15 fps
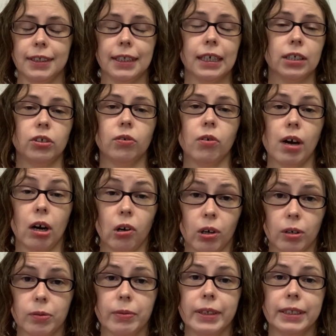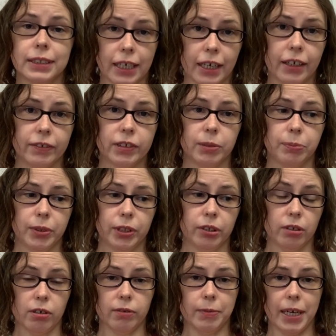Yeah, you always have to put
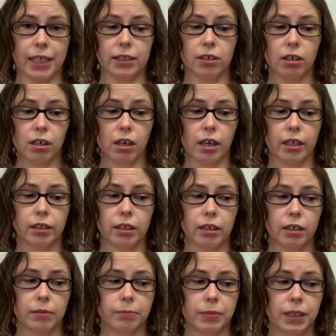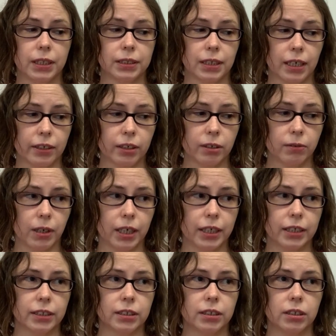your own mask on, because
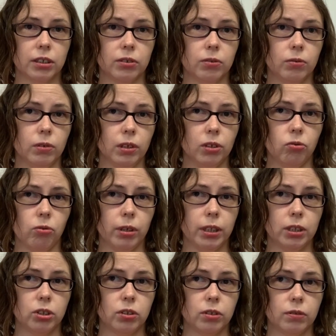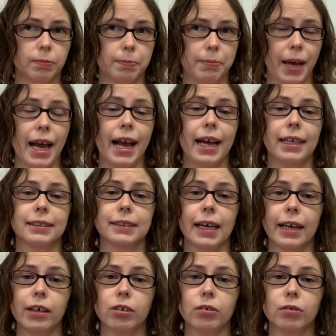otherwise you are going to pass
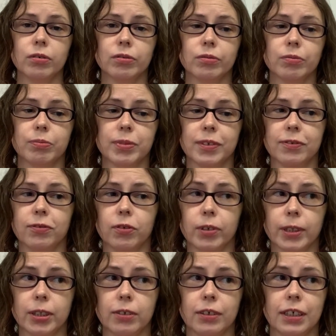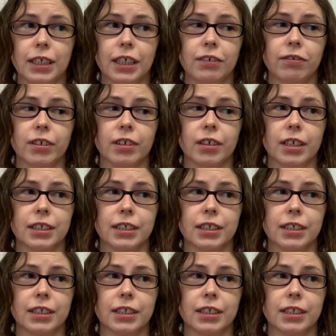out before you can even